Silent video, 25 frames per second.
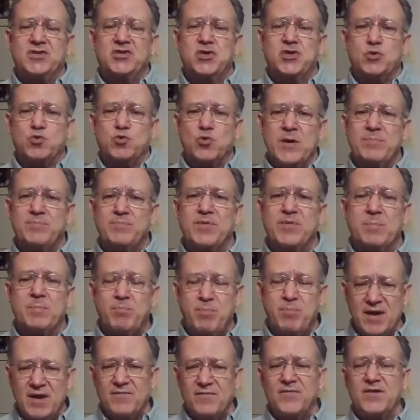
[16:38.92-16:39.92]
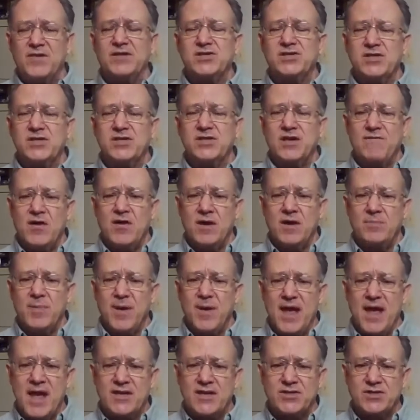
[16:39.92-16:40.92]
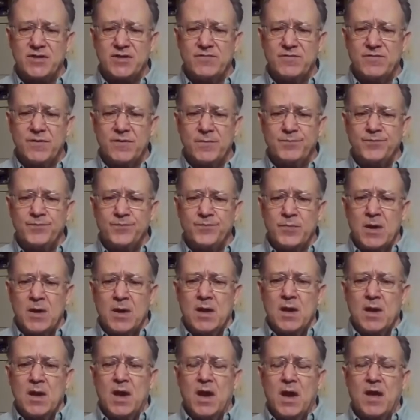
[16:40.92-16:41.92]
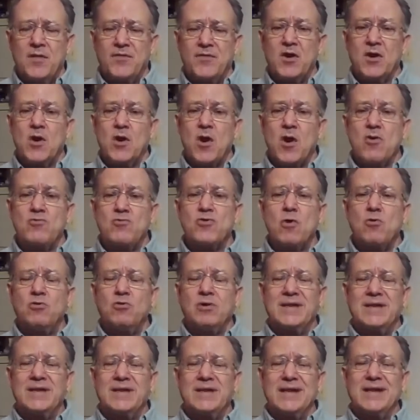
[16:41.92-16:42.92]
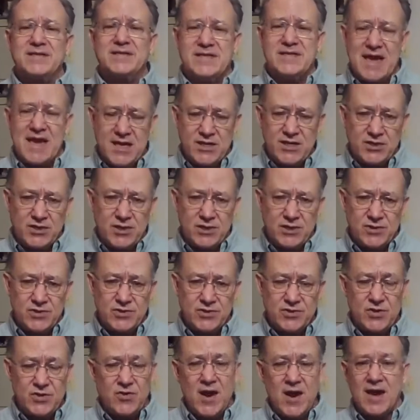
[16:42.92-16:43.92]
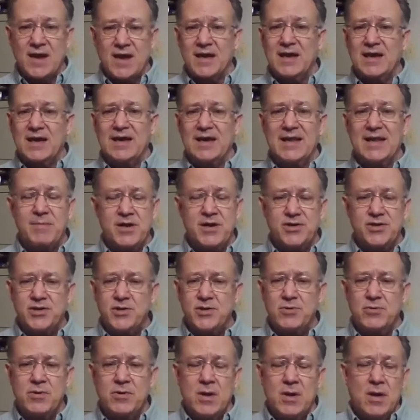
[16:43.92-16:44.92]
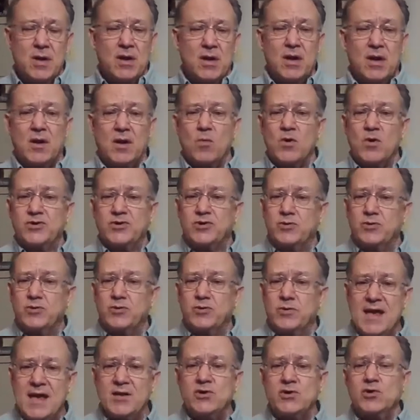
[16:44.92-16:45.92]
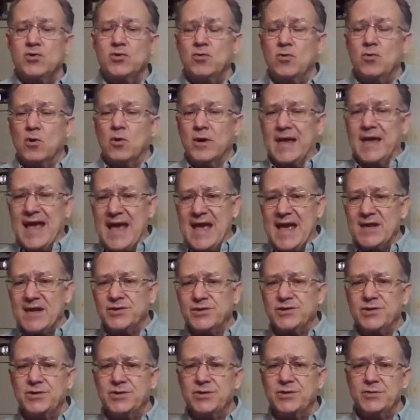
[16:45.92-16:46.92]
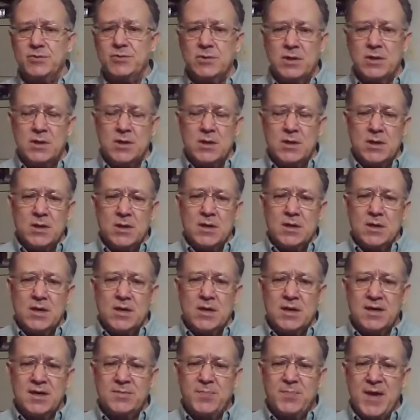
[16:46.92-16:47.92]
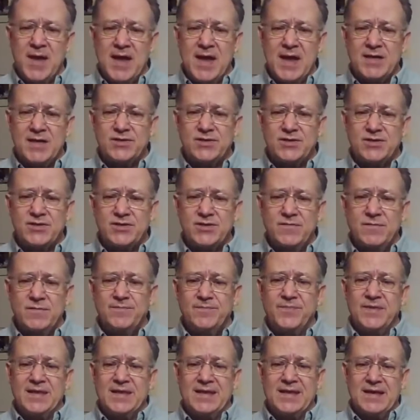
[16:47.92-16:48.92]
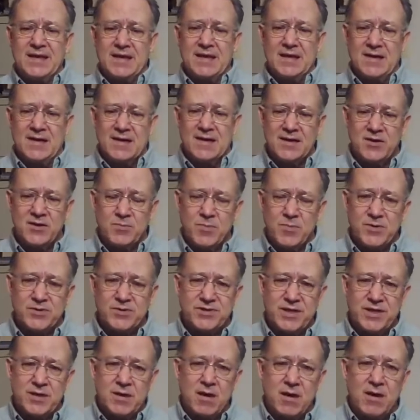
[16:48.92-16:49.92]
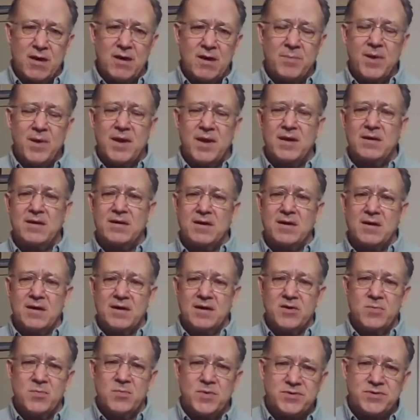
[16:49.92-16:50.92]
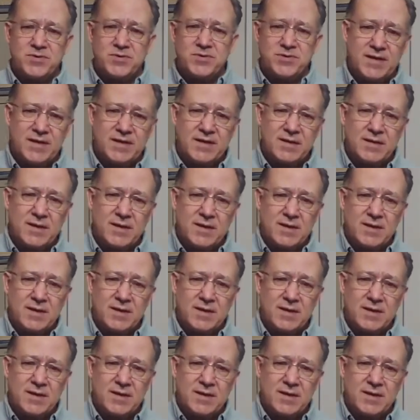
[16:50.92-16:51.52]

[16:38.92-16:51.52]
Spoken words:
reap the benefits of Onpassive. There are no limitations. They're not going to limit you on what you can do or can't do. Onpassive, 100% automated, 100%